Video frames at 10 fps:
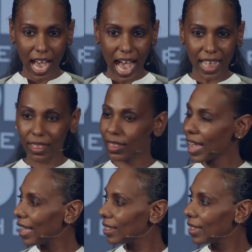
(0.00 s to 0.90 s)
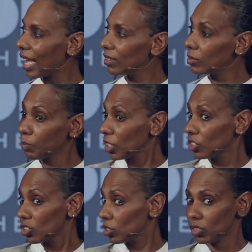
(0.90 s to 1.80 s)

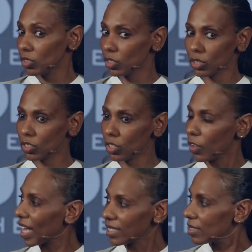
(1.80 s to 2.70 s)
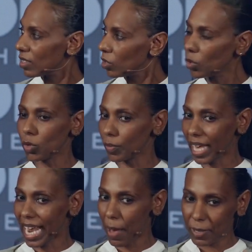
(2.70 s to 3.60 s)
But you know, that's the norm.
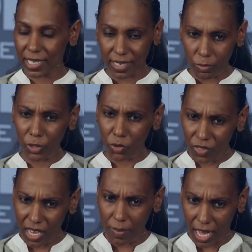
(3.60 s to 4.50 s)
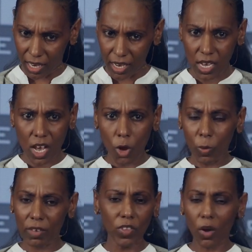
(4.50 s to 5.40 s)
That happens when you think about it.
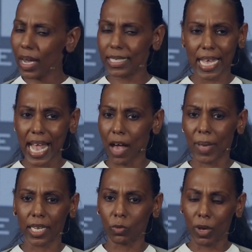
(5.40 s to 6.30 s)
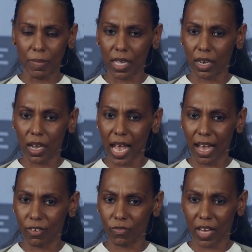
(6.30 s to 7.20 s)
We have no idea how many women
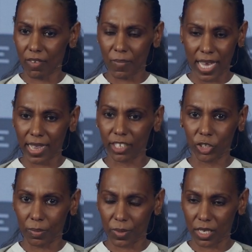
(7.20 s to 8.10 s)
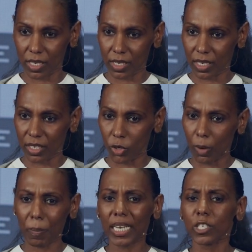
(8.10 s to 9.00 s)
have made that trip to
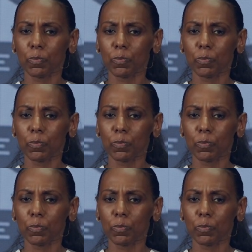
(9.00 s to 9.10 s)
Europe, but let's